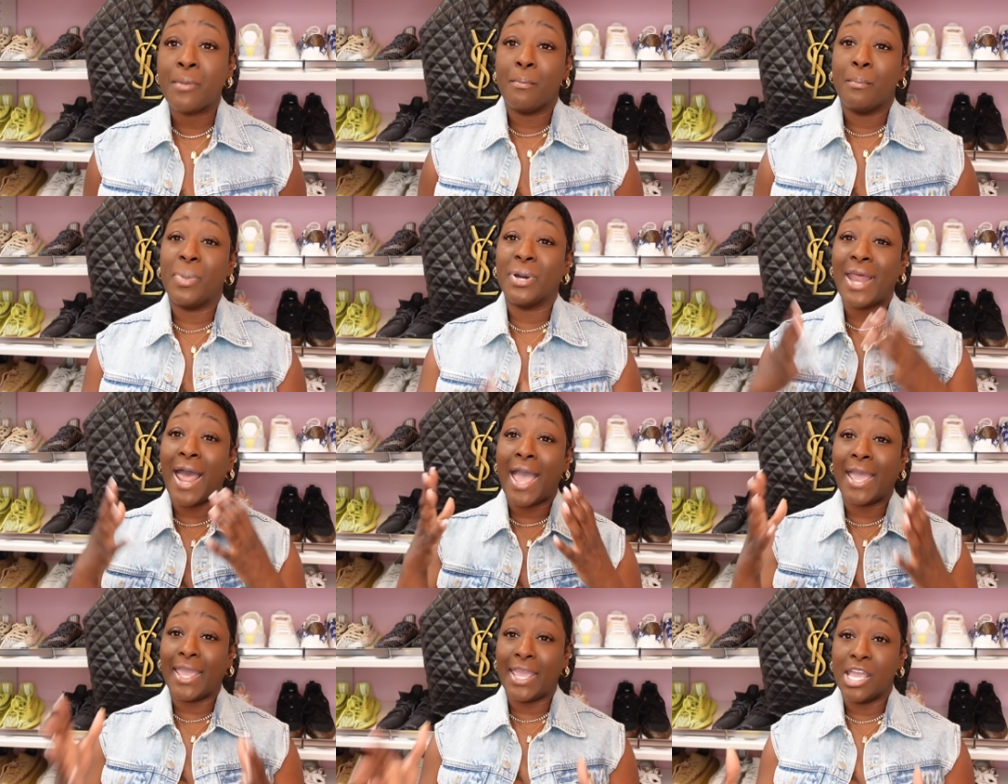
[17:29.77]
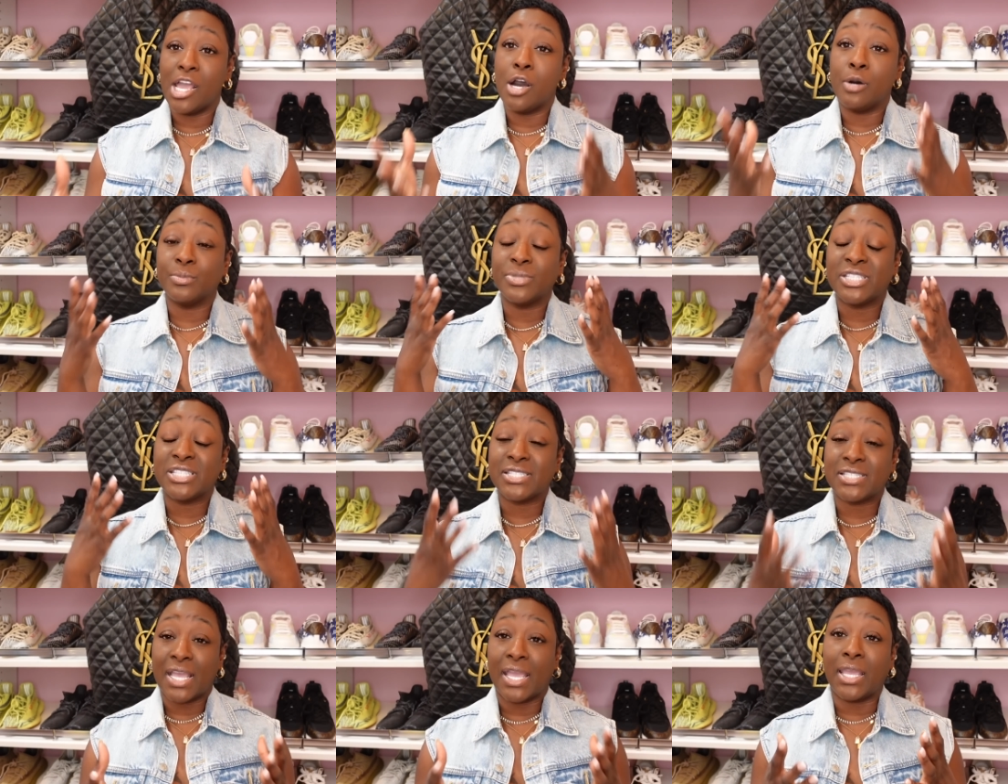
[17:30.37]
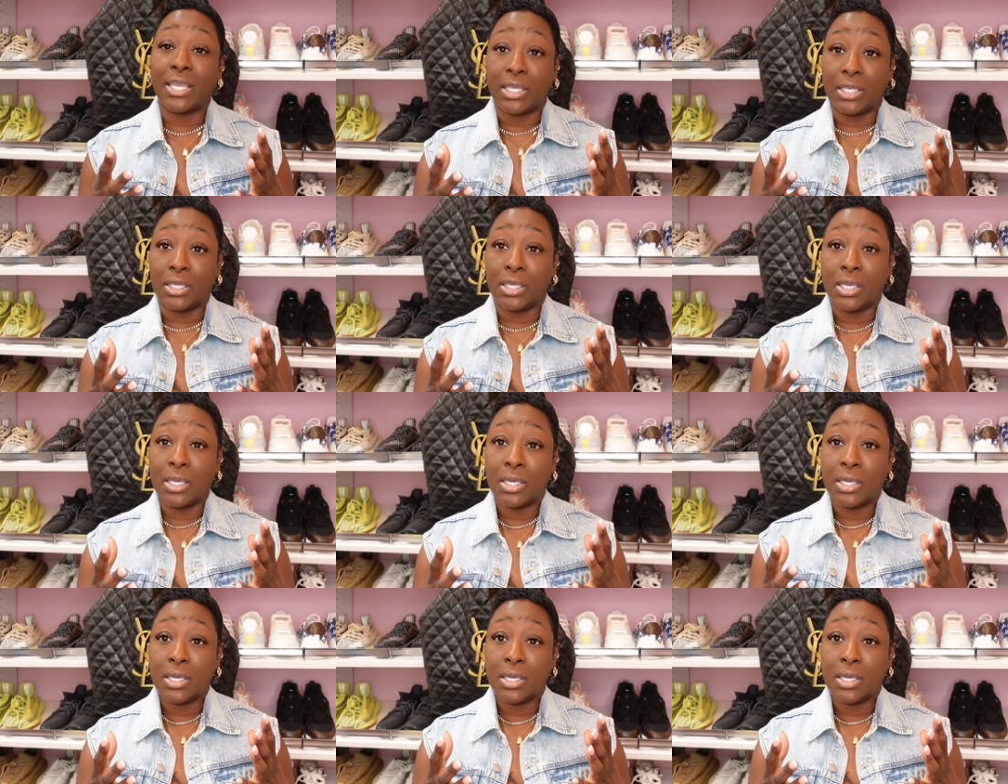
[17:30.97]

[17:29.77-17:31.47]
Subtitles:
But I am saying